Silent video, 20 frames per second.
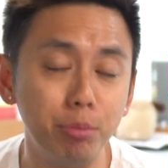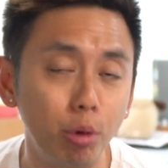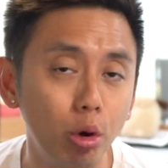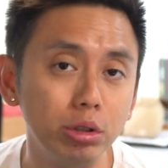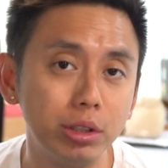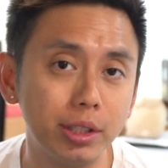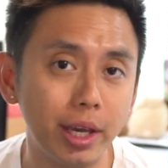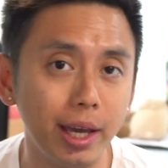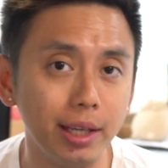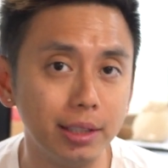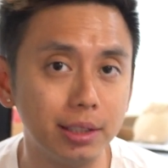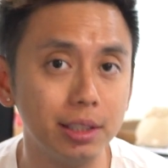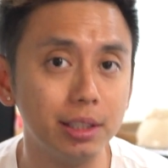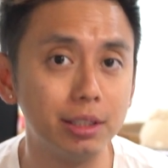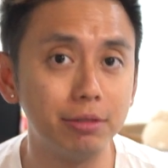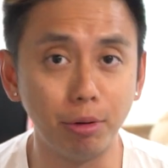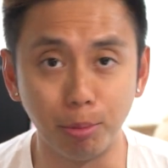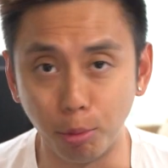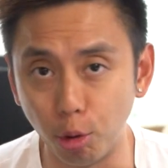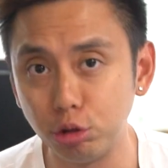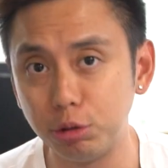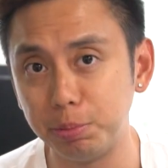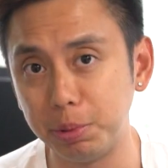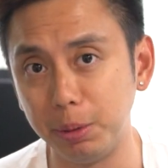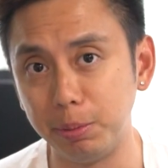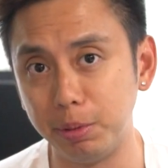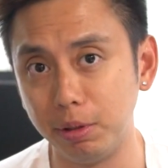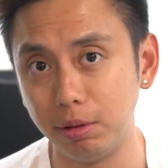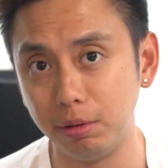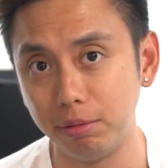most cases, for most
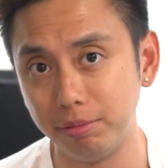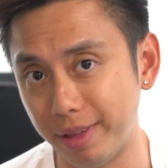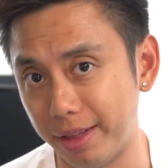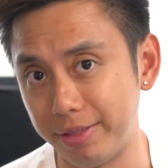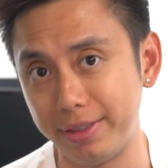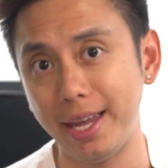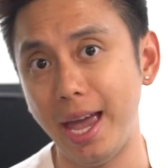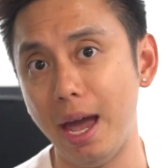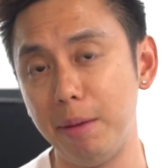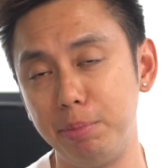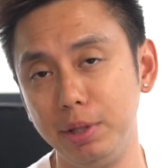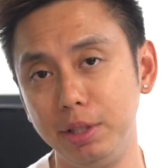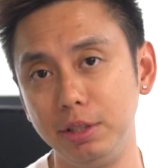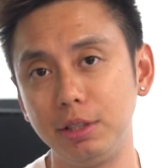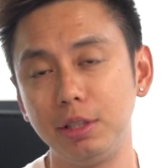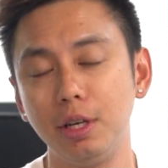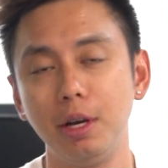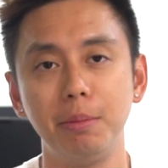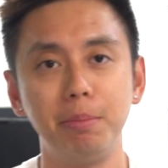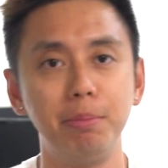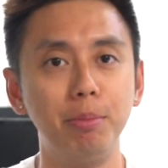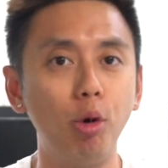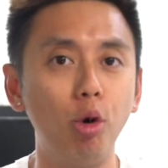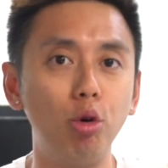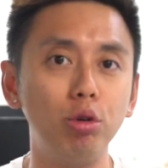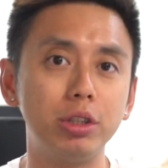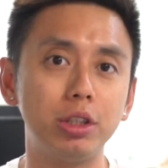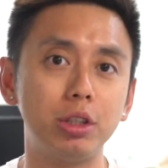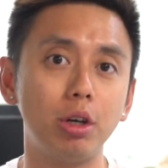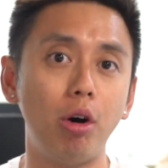people, nothing happens.
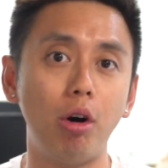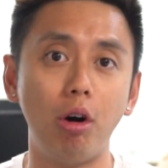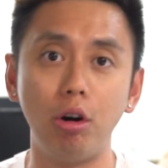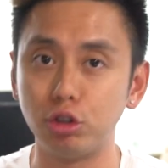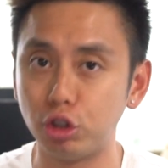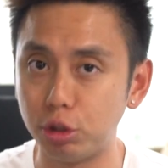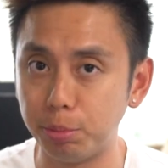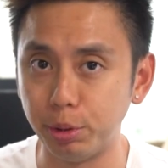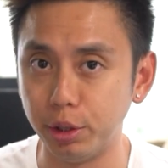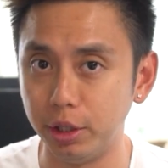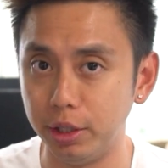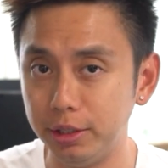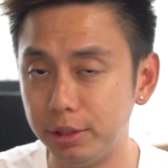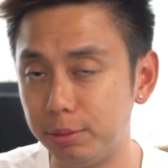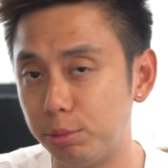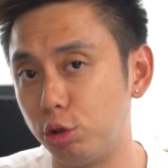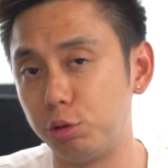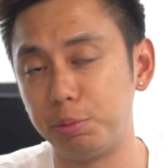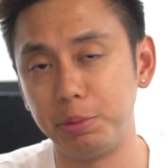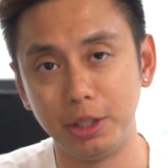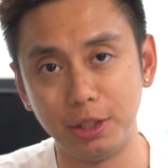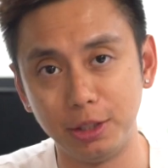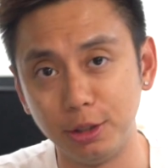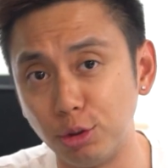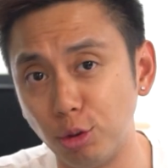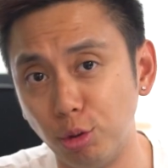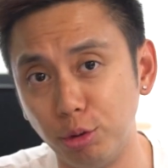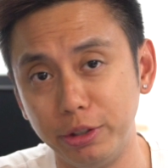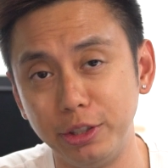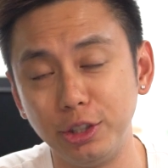Most entrepreneurs, most
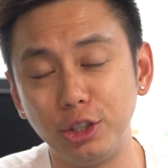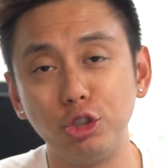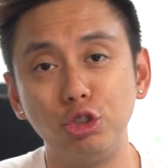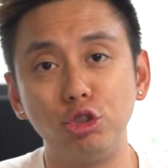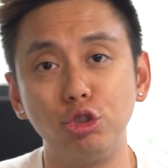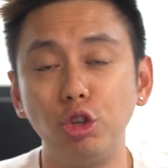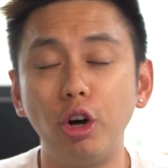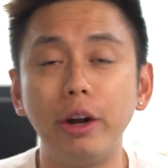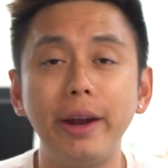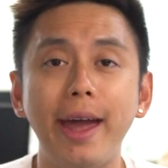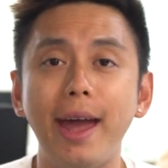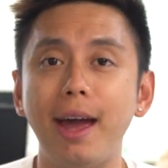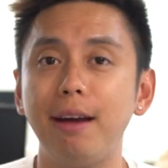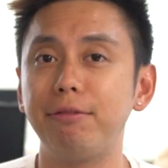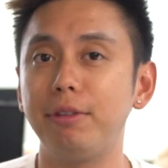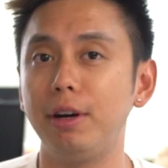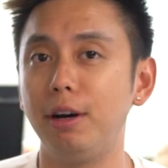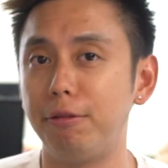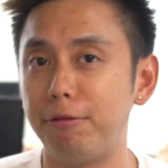business owners do not have a